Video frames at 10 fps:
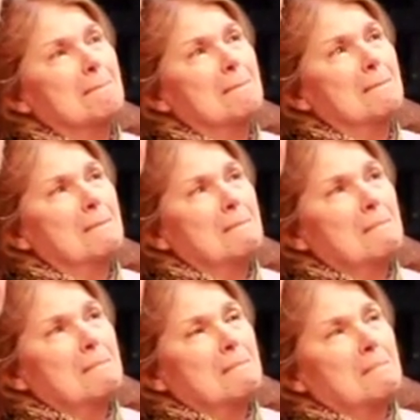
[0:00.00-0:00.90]

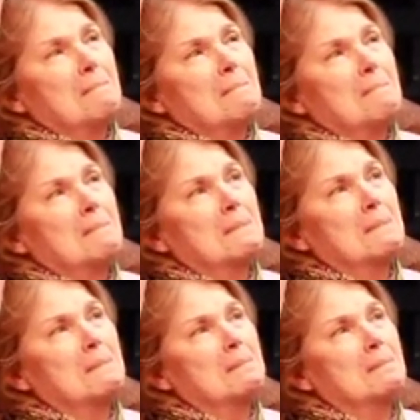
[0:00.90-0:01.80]

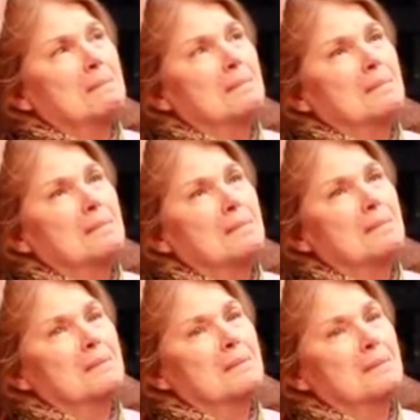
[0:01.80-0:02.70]

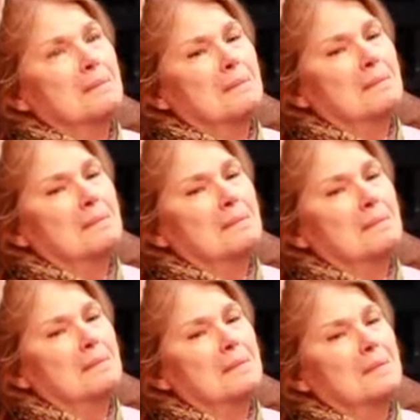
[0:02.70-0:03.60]

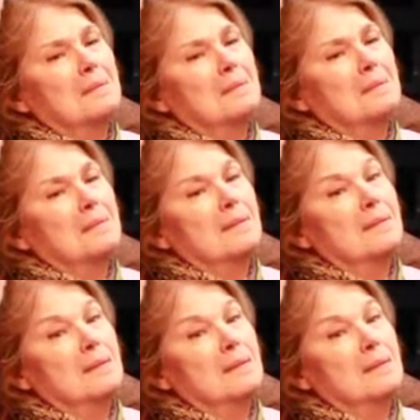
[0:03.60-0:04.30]
The person shown says nothing.